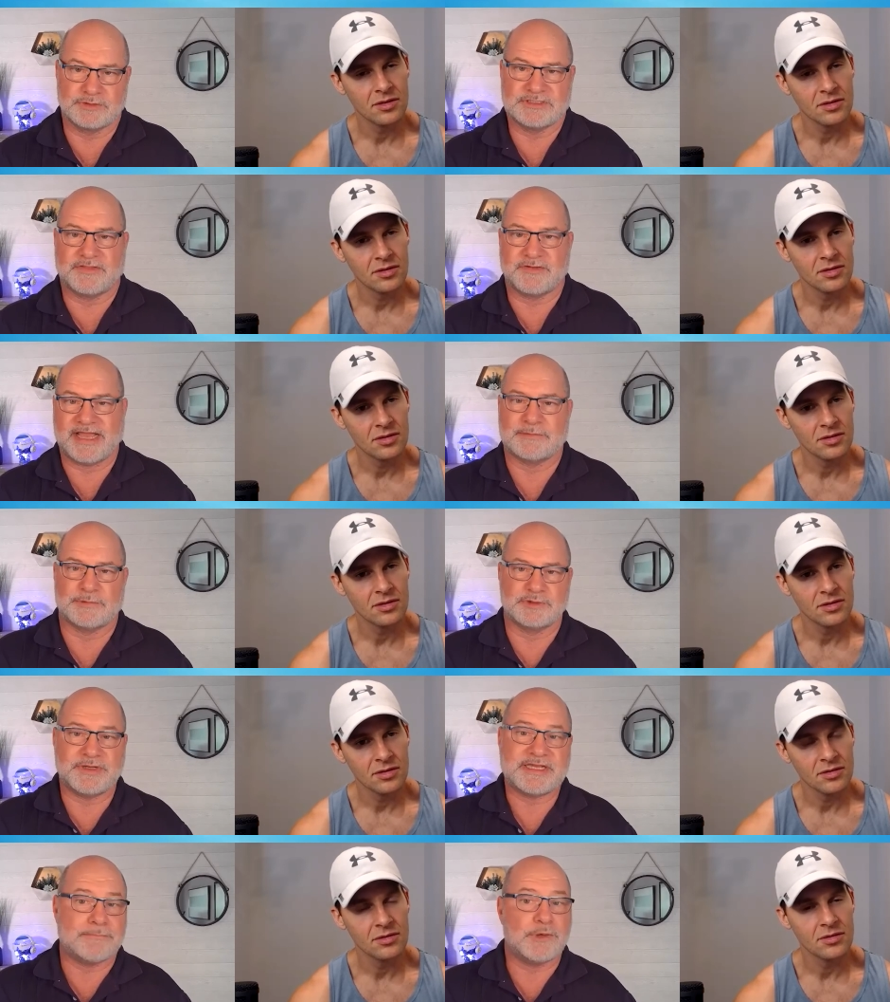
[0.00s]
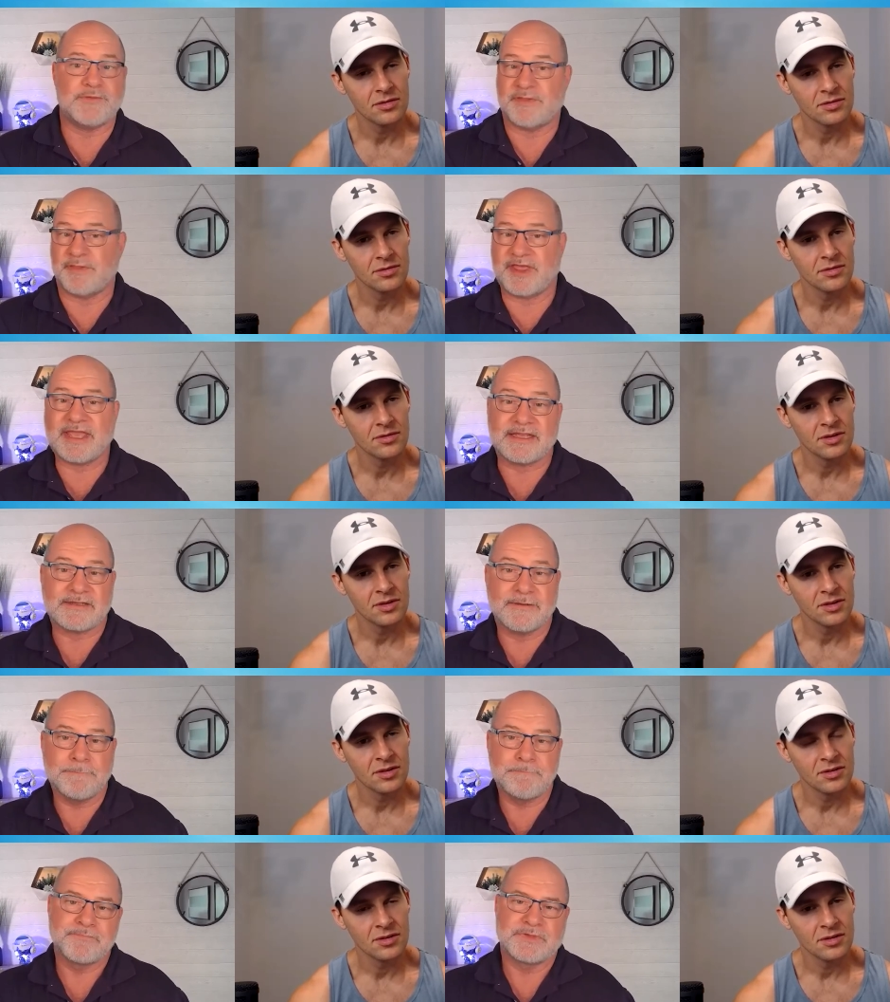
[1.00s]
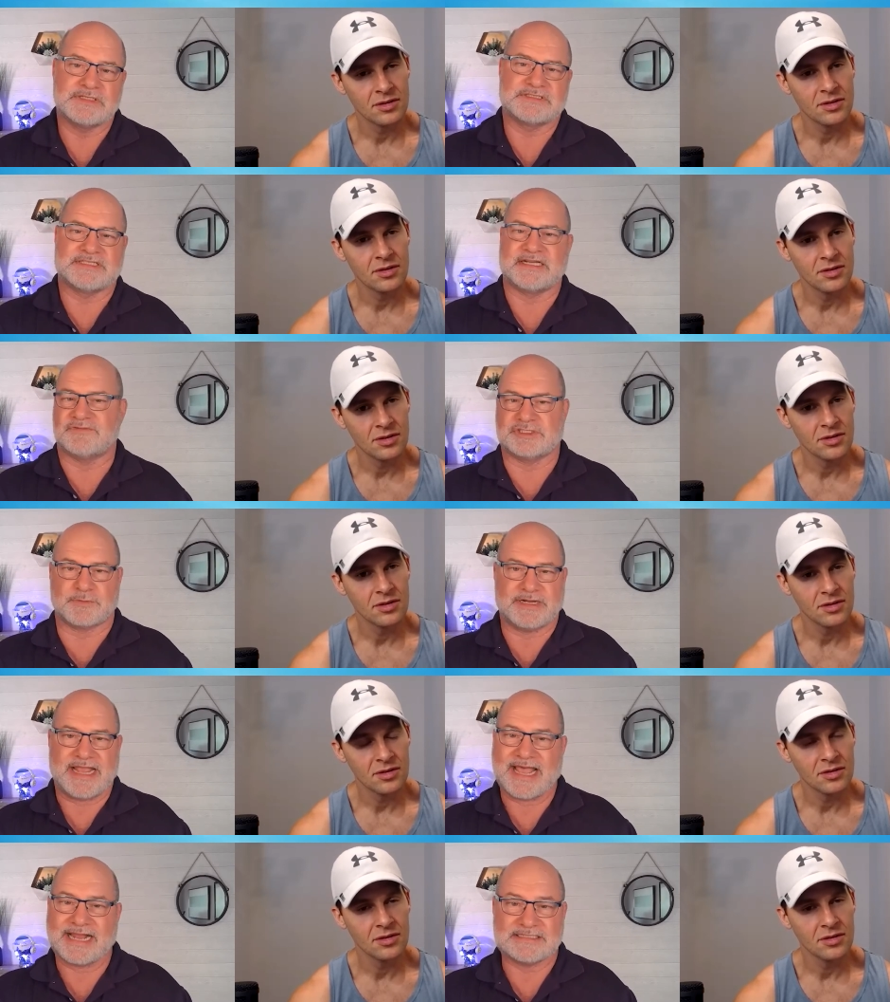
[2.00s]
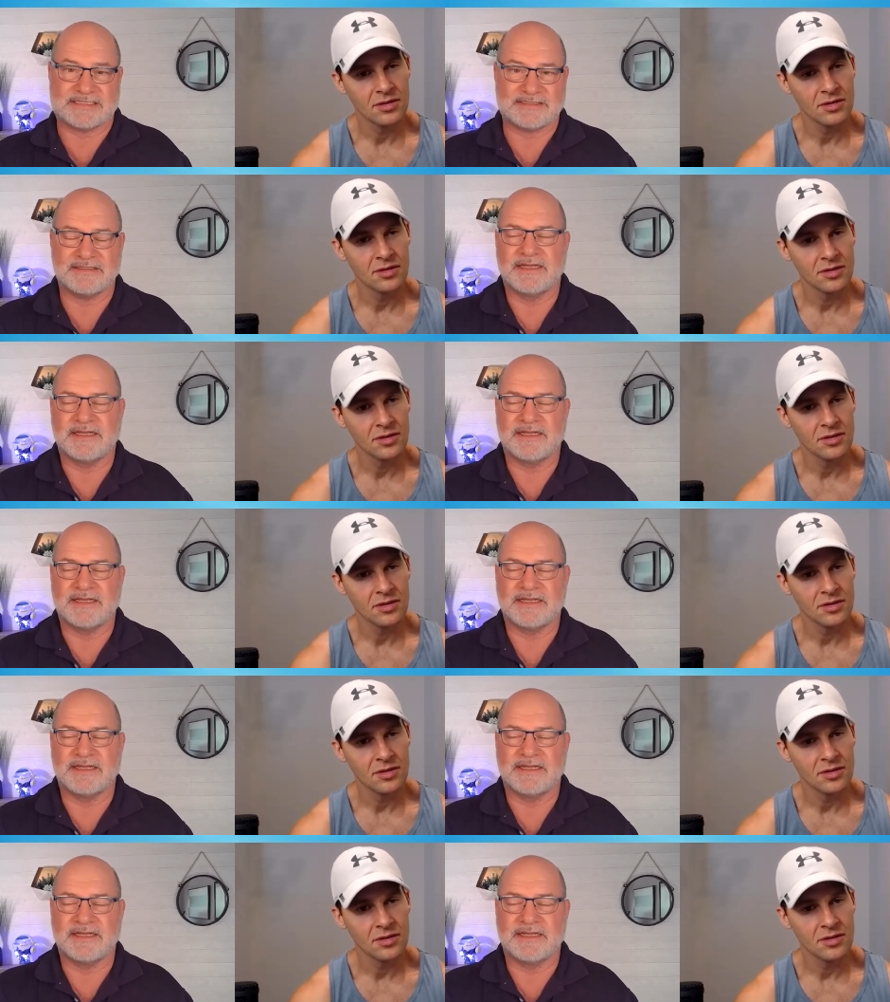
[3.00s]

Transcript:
Speaker 1: other animals. We can move and think instead of just reacting